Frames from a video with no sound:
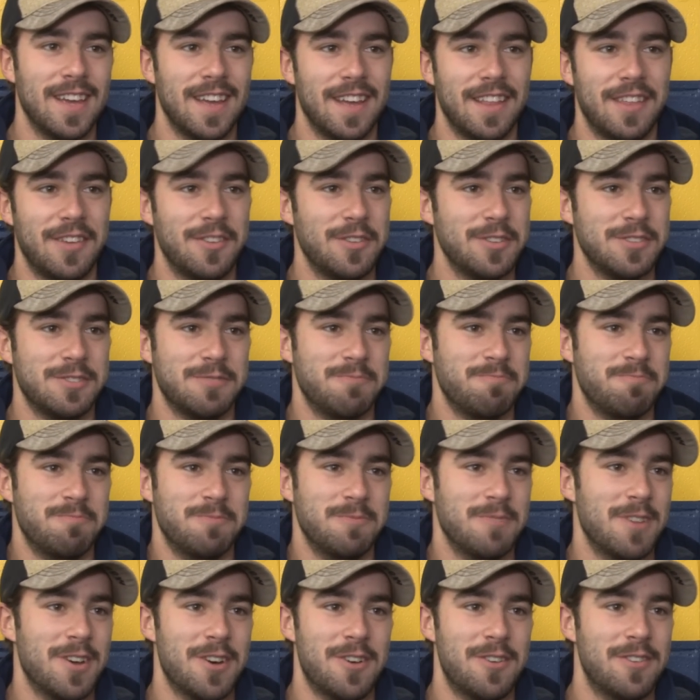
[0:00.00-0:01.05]
and there was
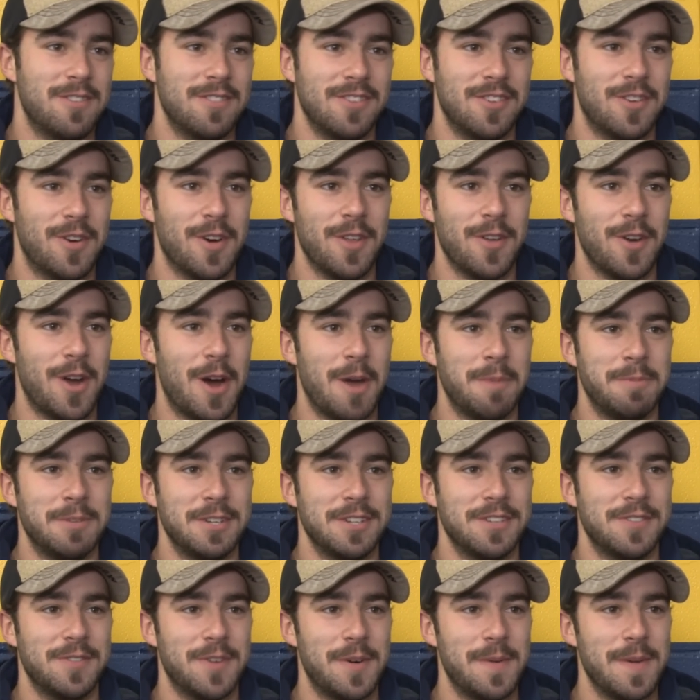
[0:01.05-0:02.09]
no no other
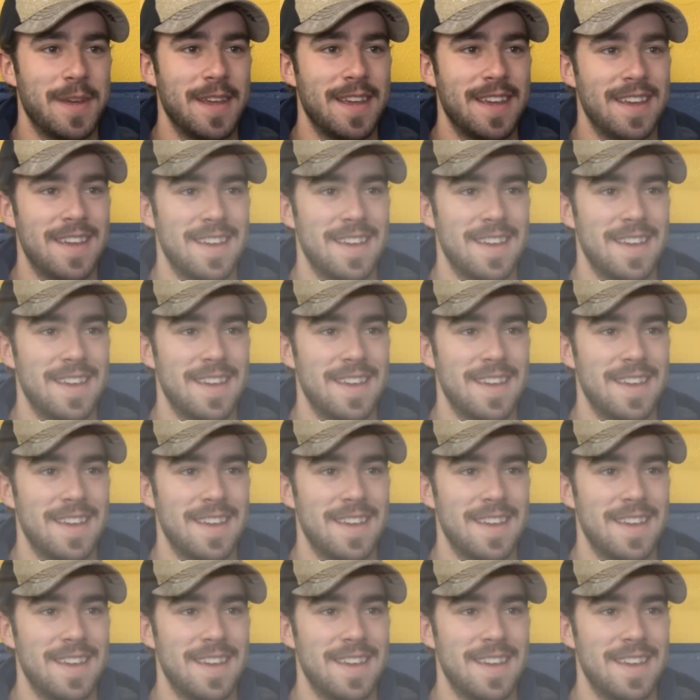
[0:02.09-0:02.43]
options for me.